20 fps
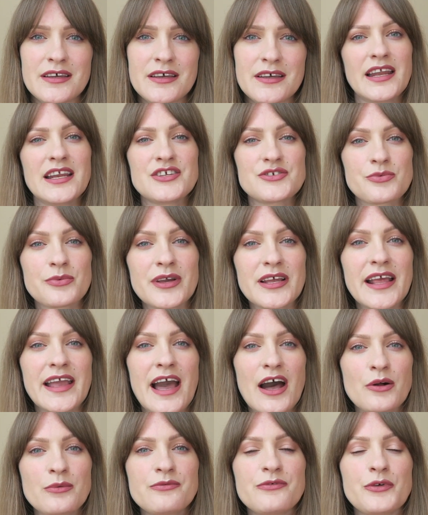And it's really
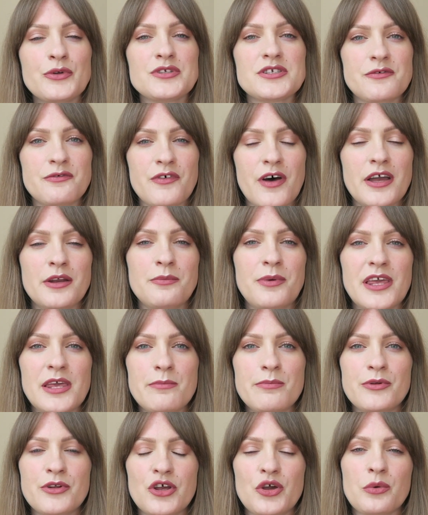helpful to find
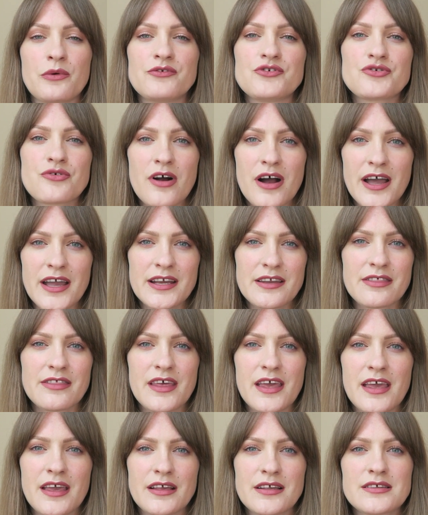people who have tried
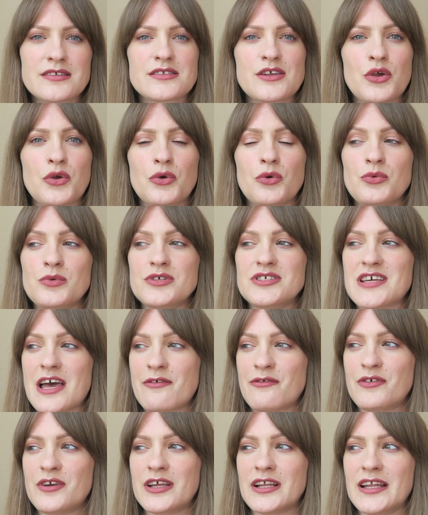things, who
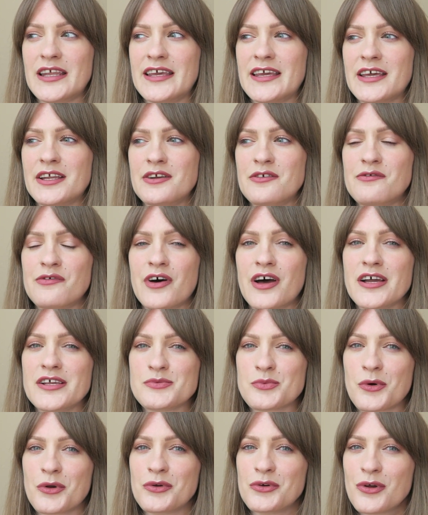definitely can
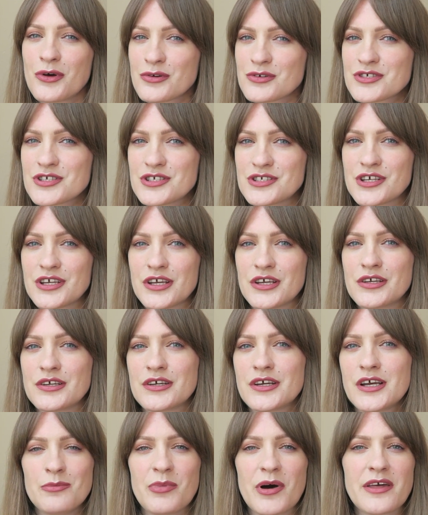advise what not to
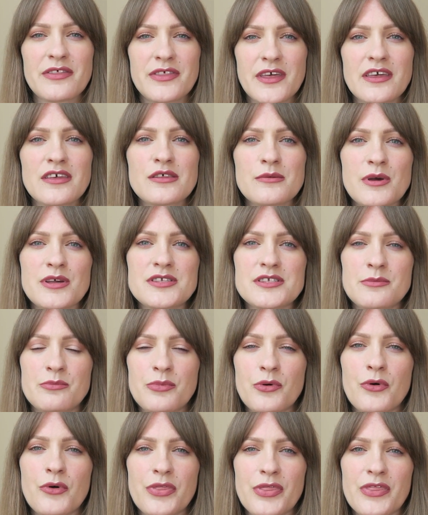do. But I think the most
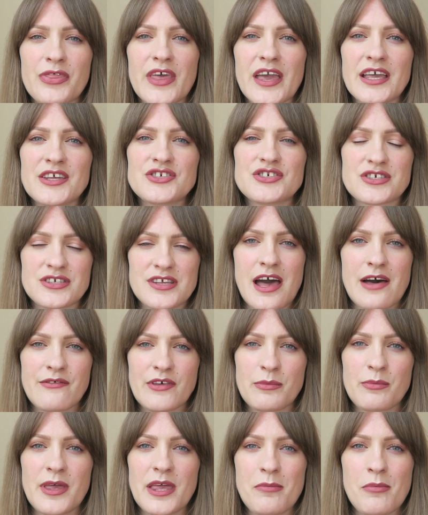important thing is
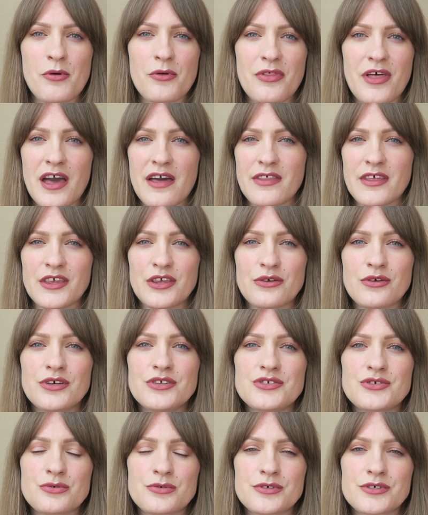having people there that you
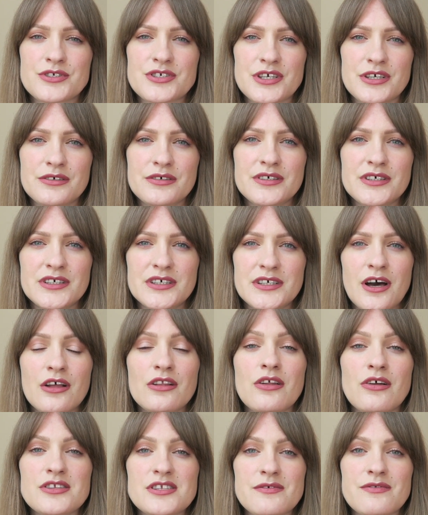can talk to. A
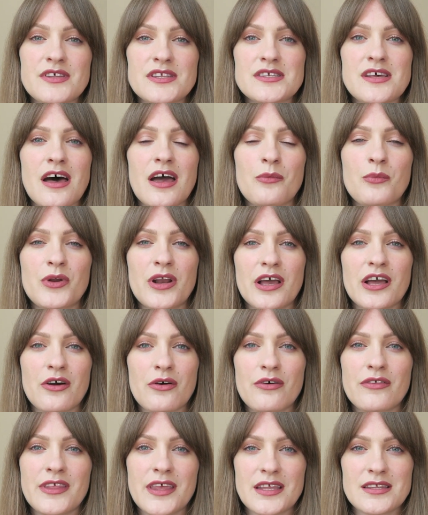lot of the time when I
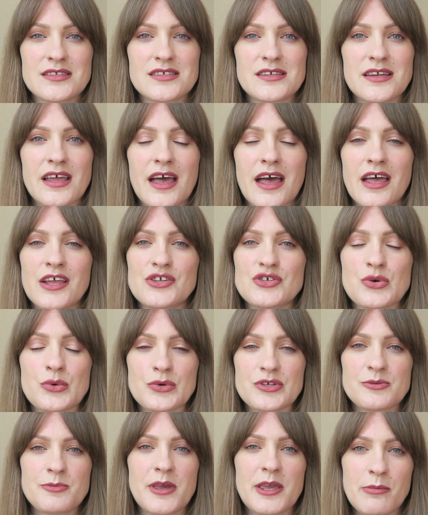go on the internet and
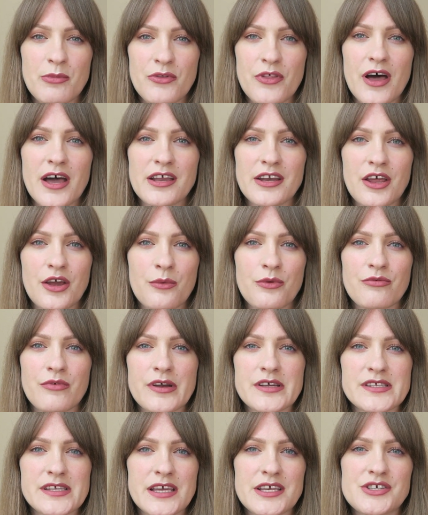talk to people that I know with
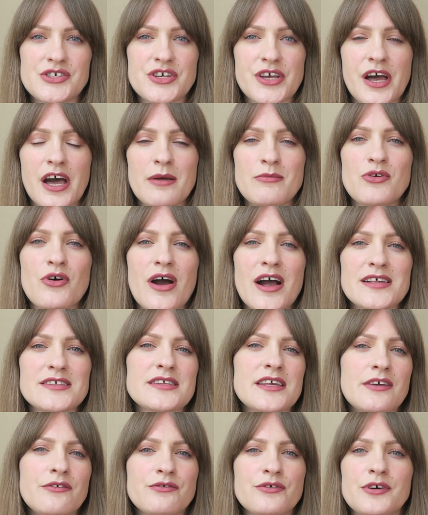rosacea, I'm not
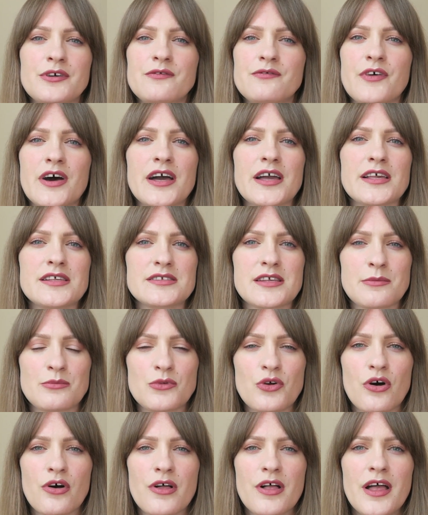asking for advice. I'm
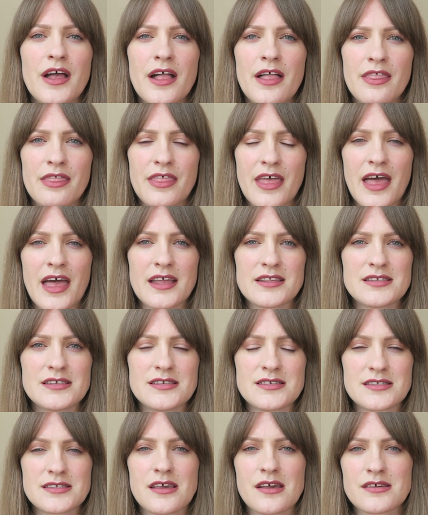not there to
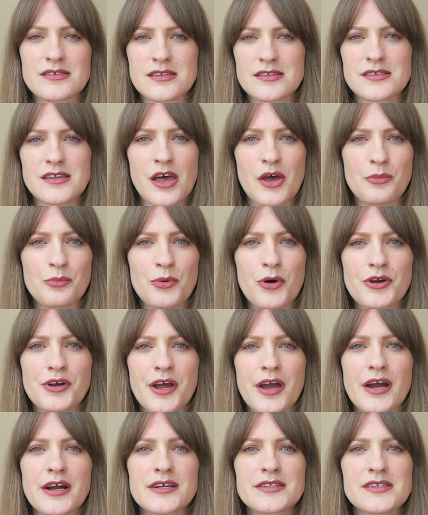discuss a certain
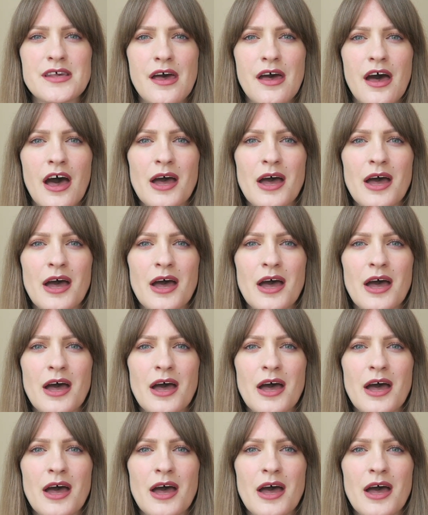product.